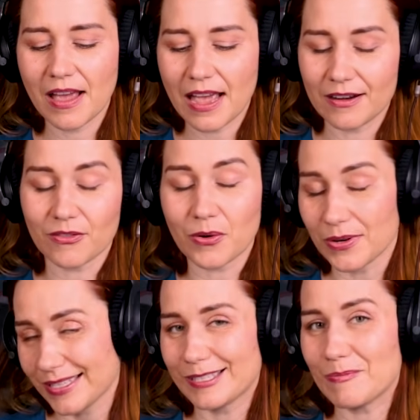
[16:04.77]
And of
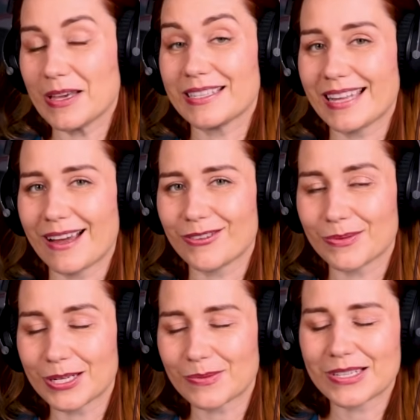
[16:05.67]
course, it's mixed
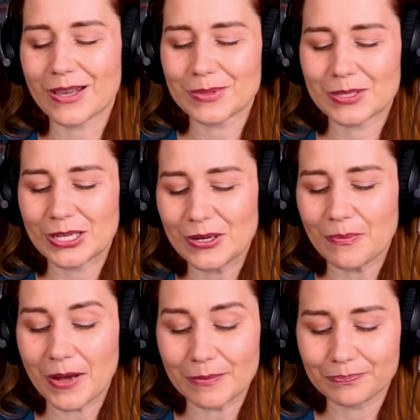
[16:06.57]
afterwards, which helps too.
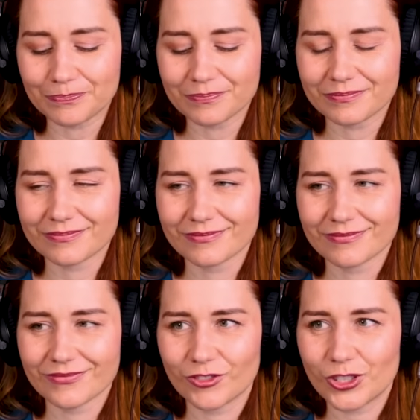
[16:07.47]
But
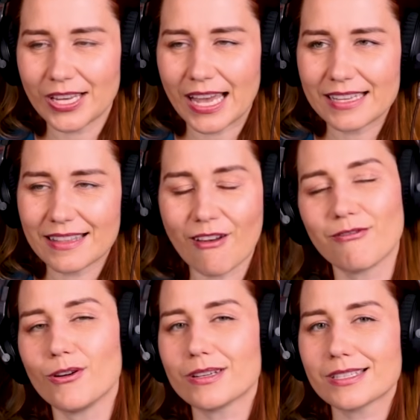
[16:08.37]
she has that
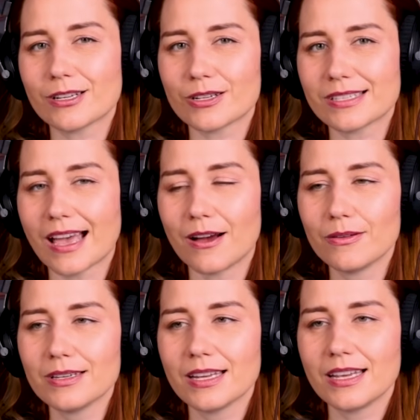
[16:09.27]
focus in her
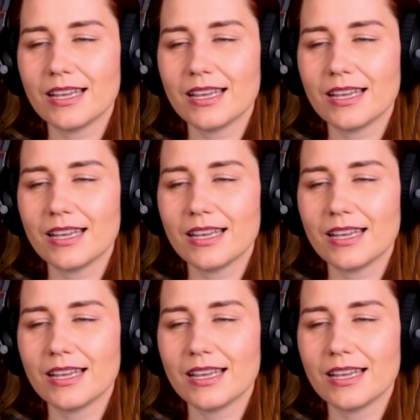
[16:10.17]
sound